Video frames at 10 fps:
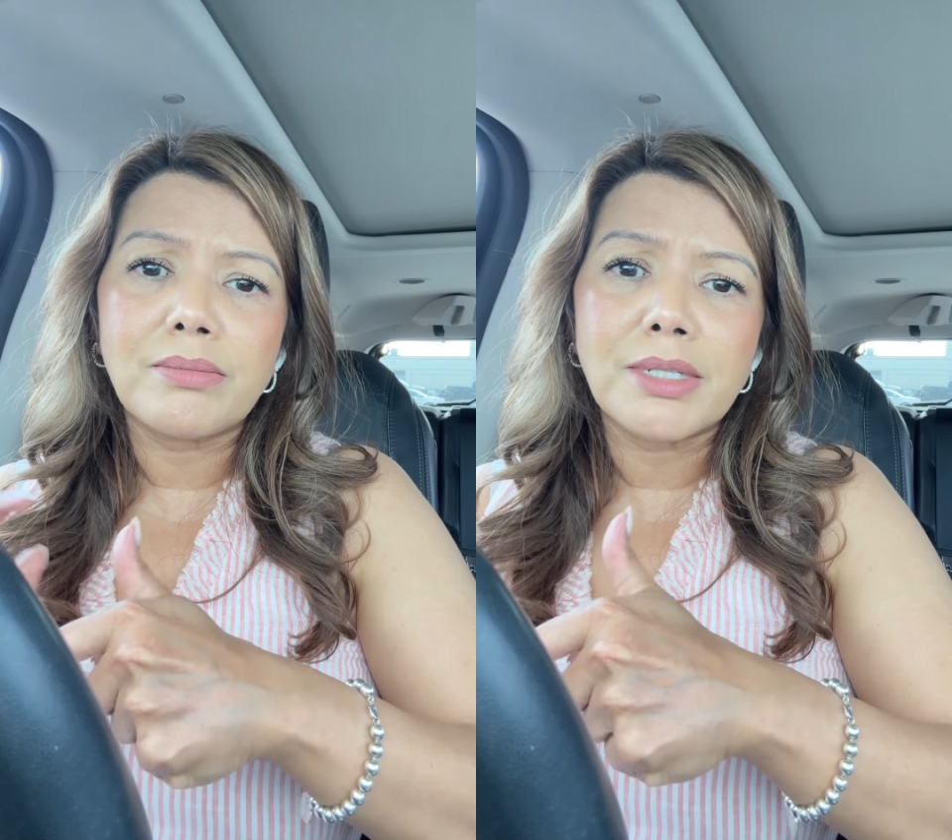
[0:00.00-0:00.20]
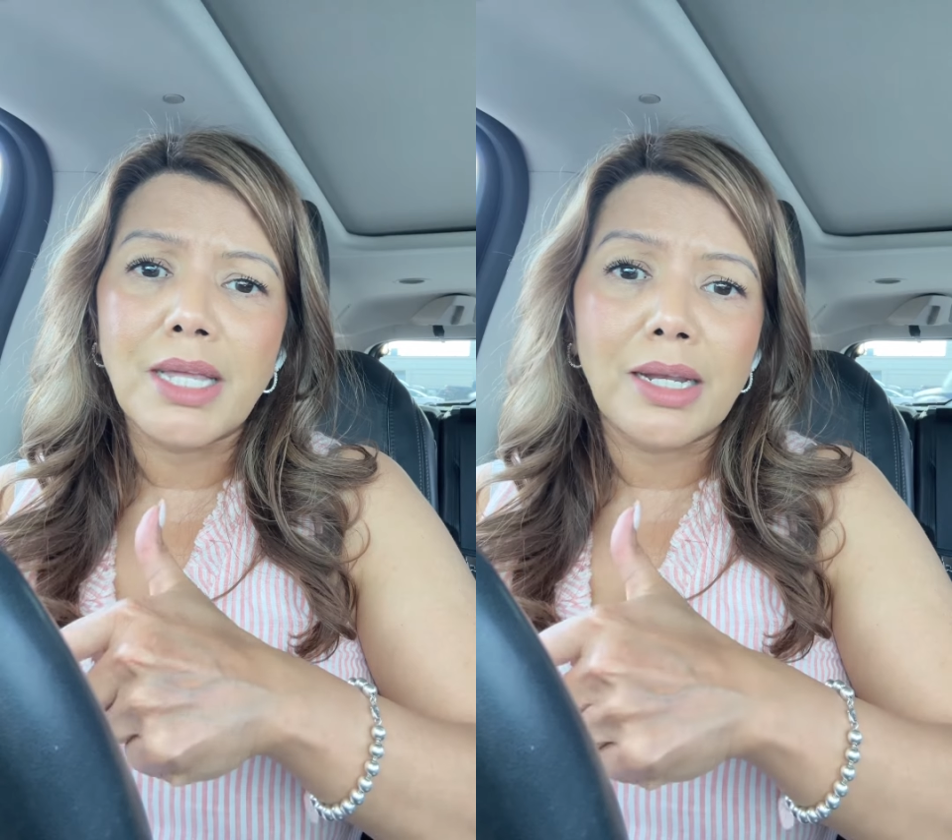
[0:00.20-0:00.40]

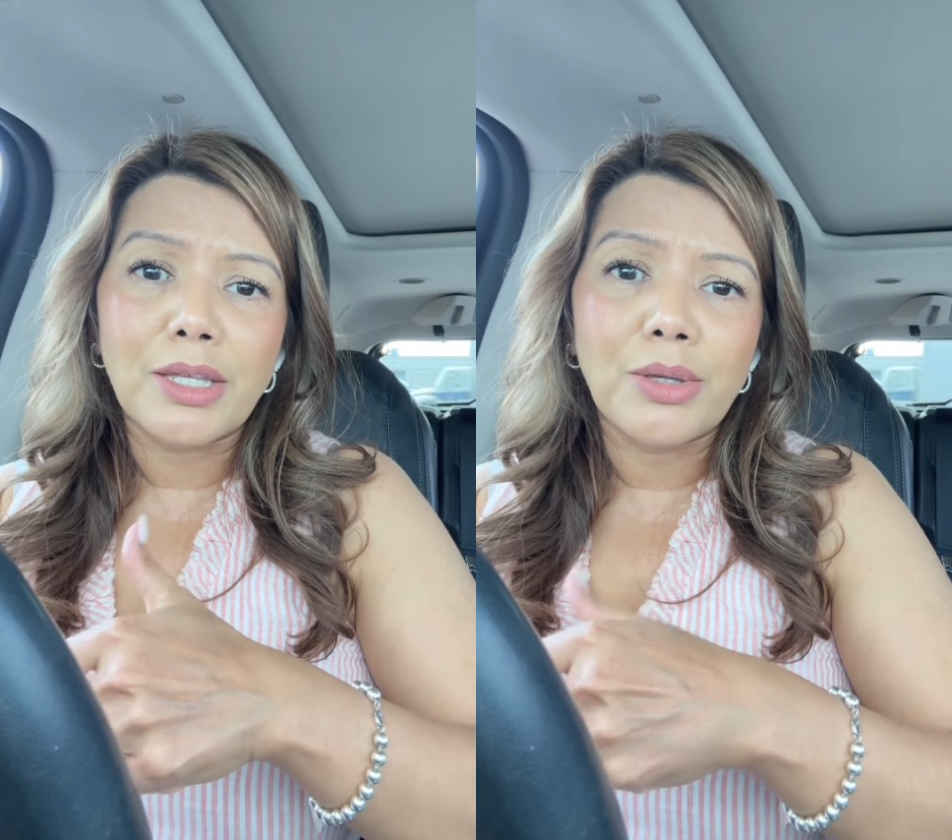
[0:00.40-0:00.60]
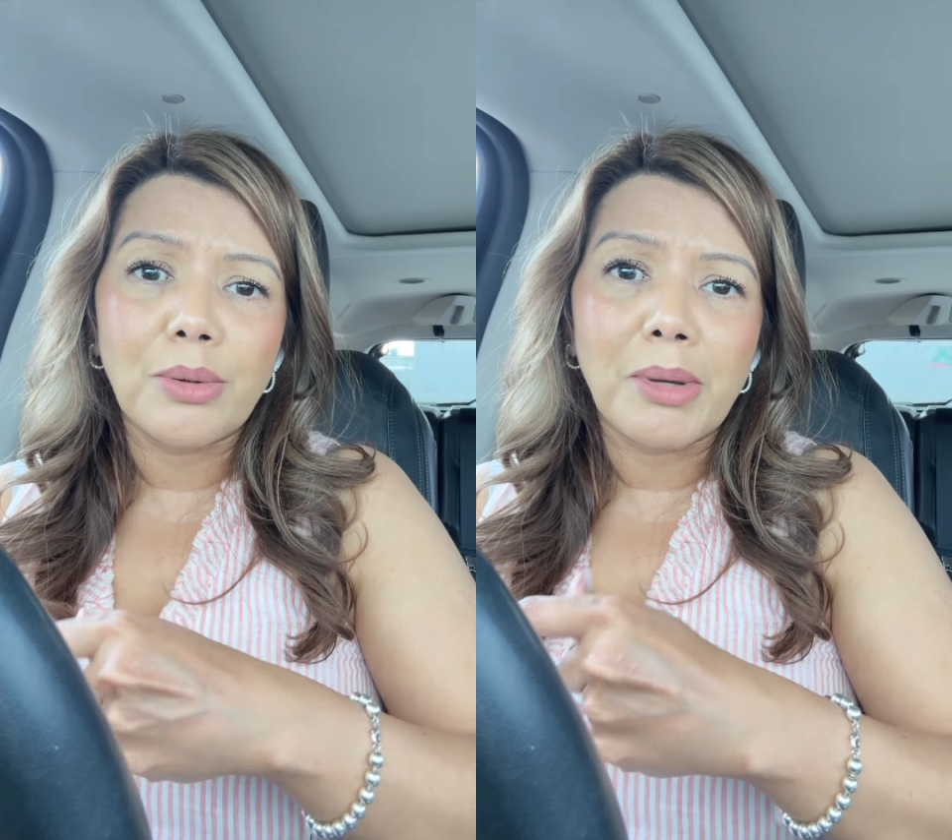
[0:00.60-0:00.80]

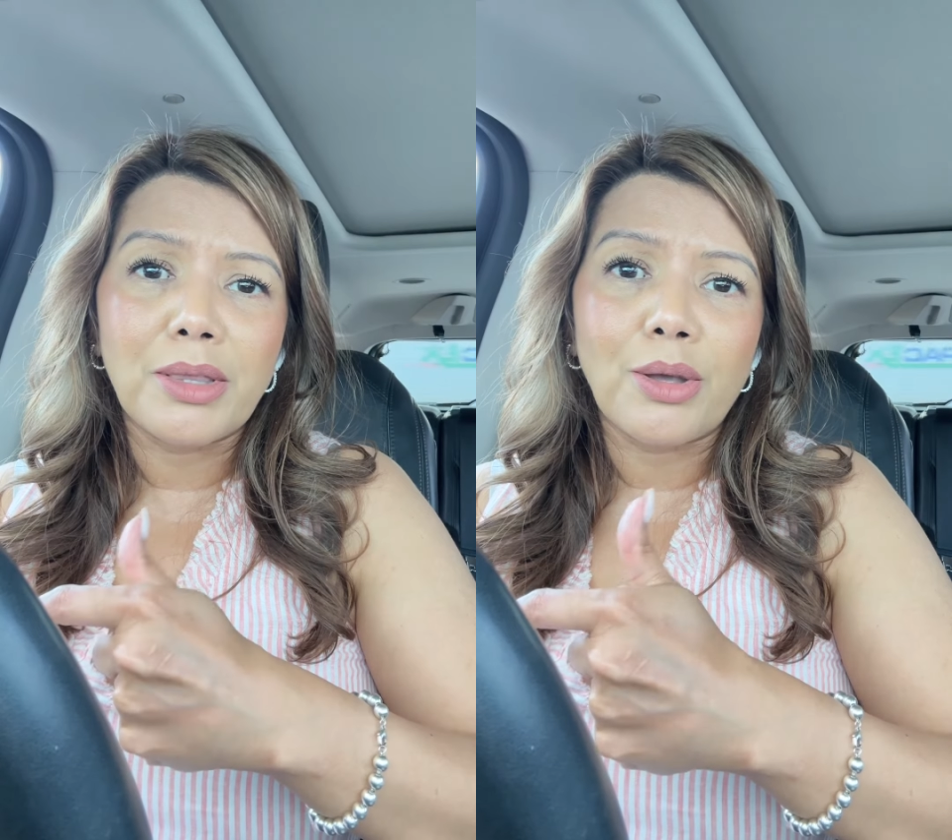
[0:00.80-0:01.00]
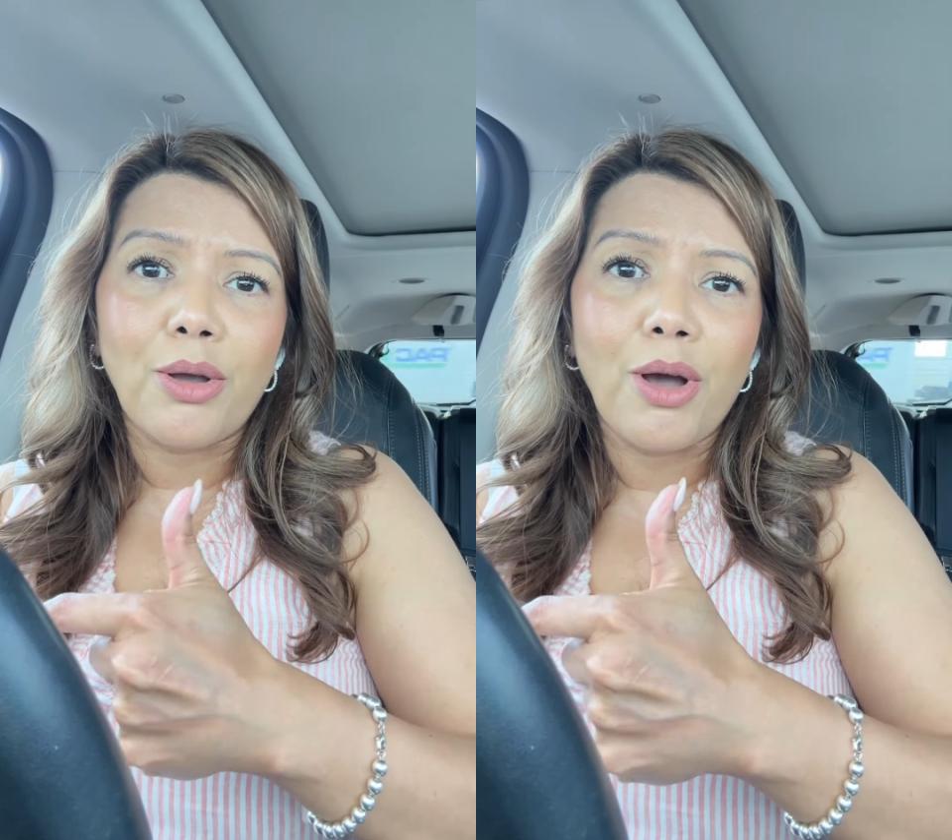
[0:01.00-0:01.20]
telling you about
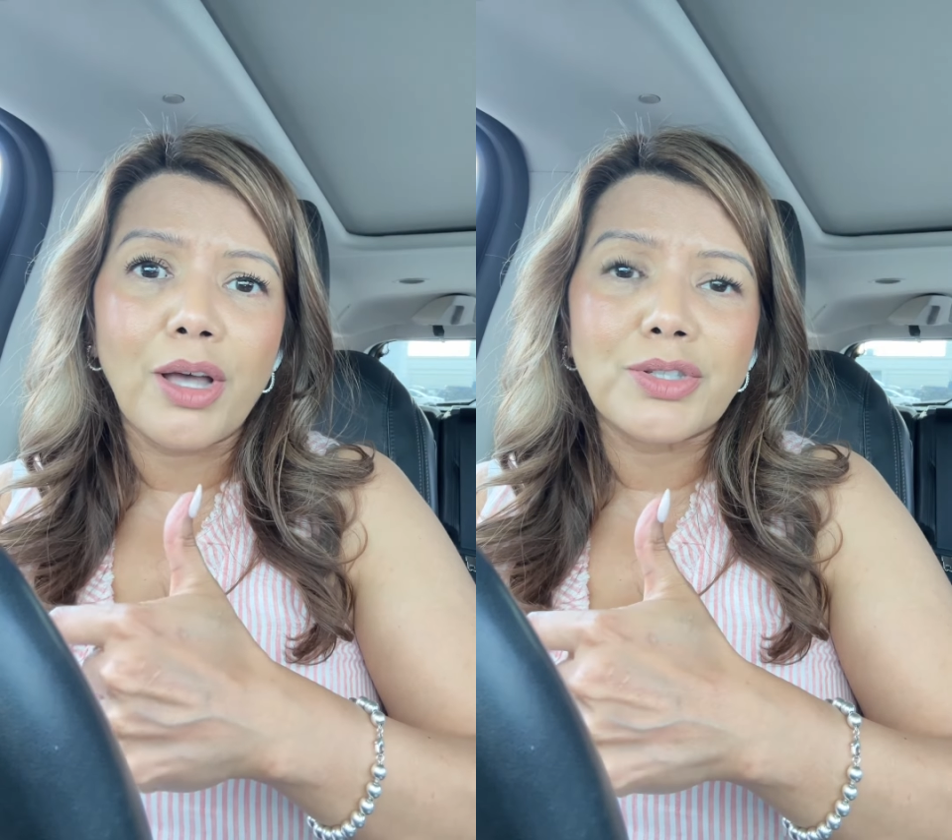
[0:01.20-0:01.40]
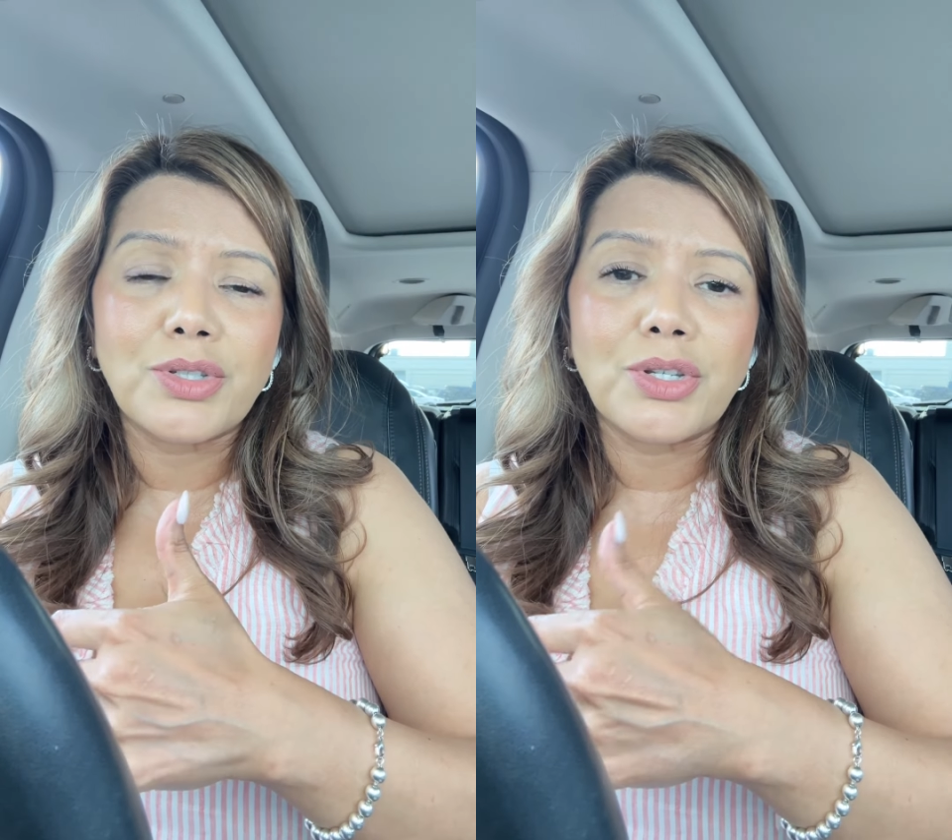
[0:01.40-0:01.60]
the
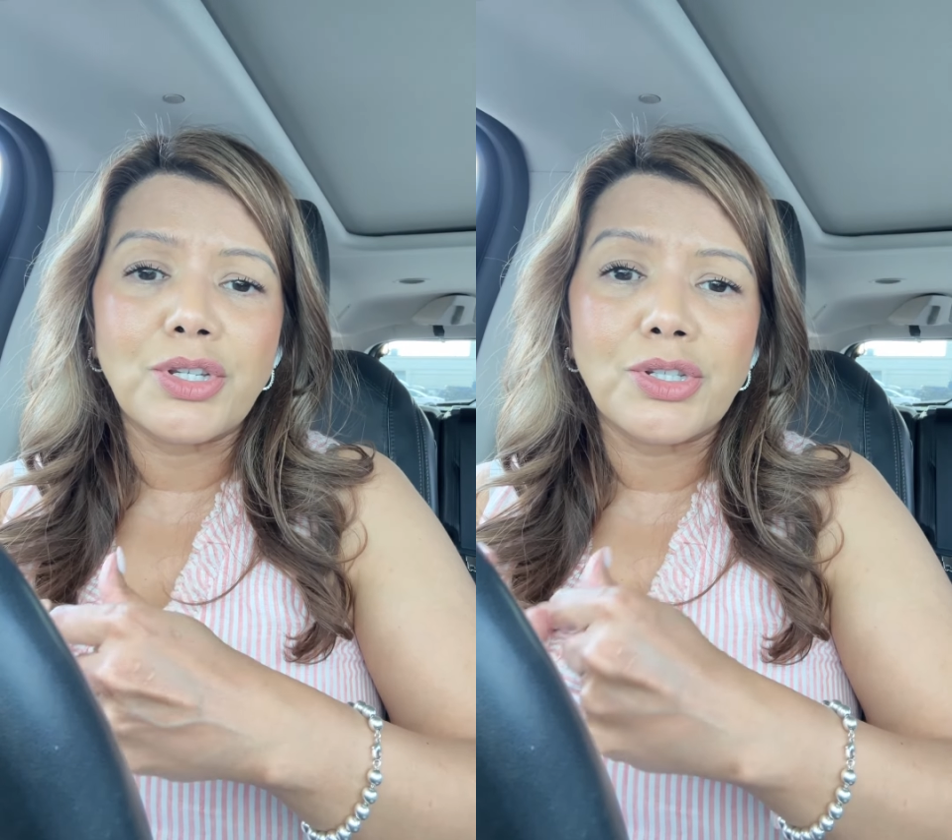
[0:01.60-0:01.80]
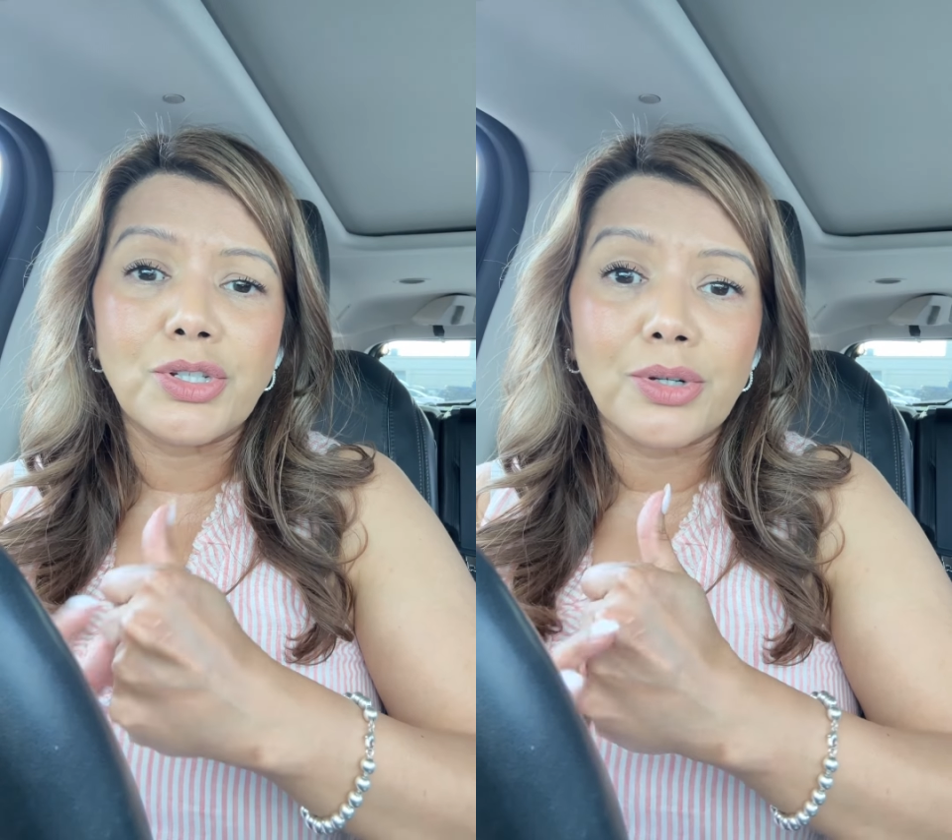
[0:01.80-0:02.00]
cost to
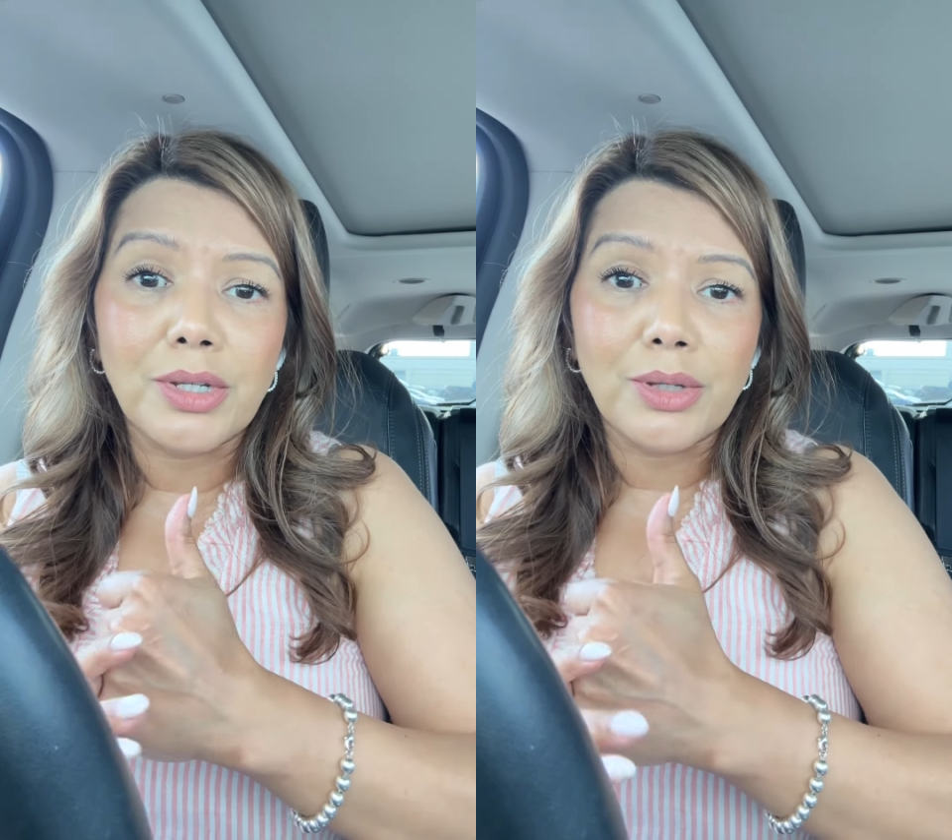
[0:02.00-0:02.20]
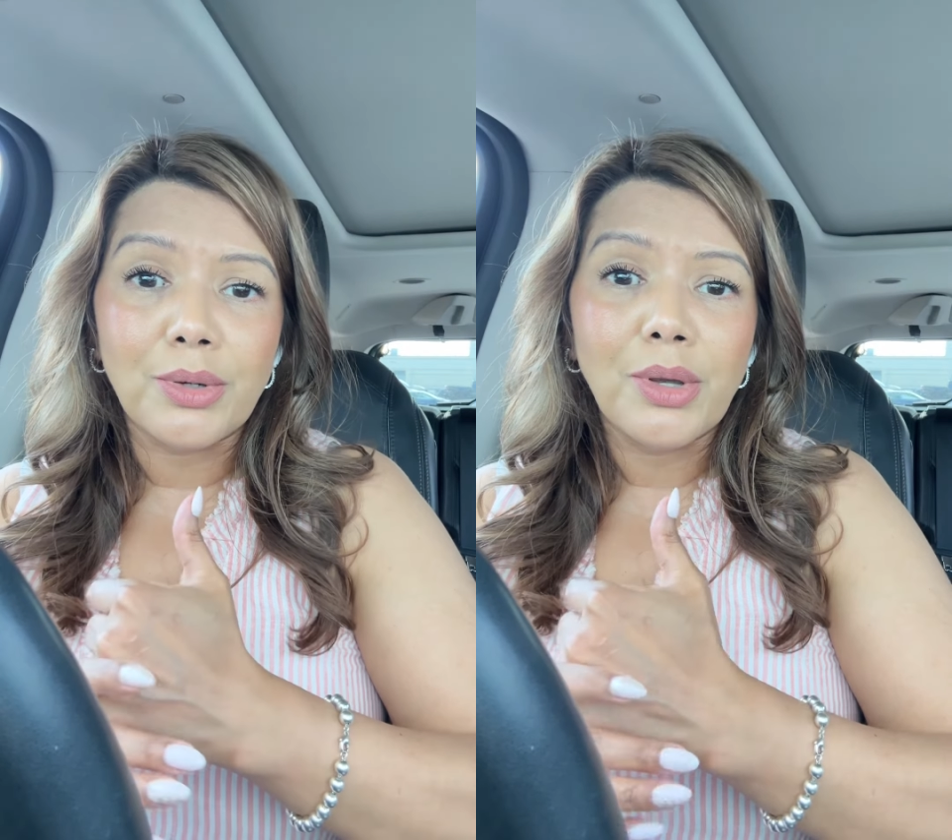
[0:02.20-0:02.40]
deter
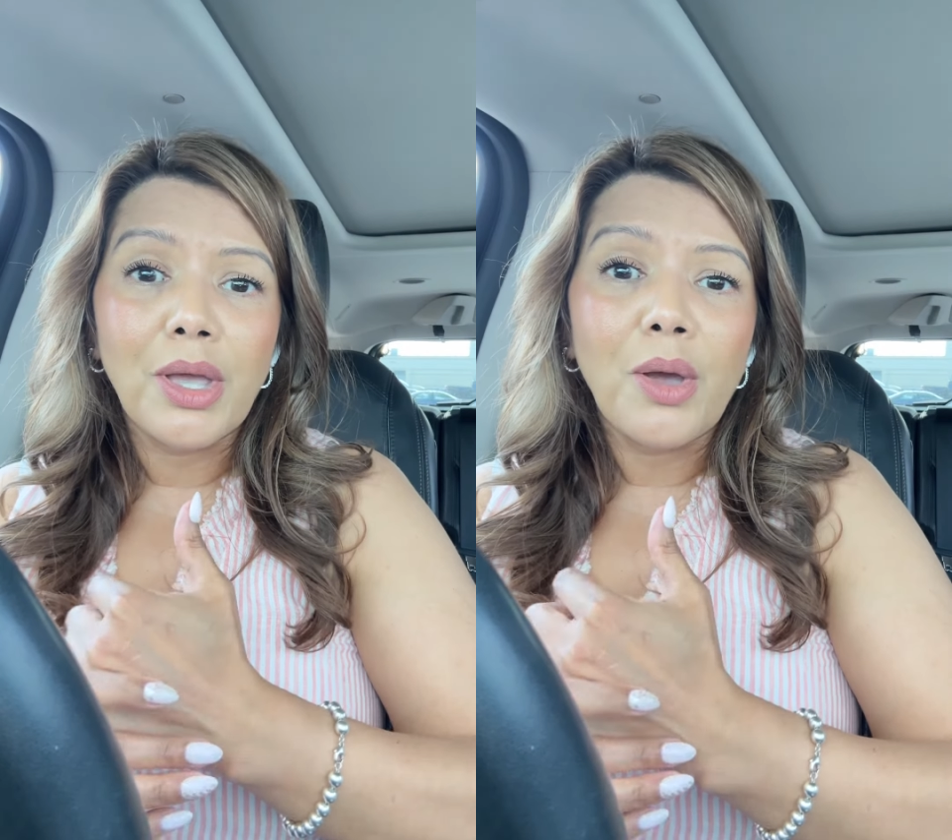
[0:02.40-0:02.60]
you.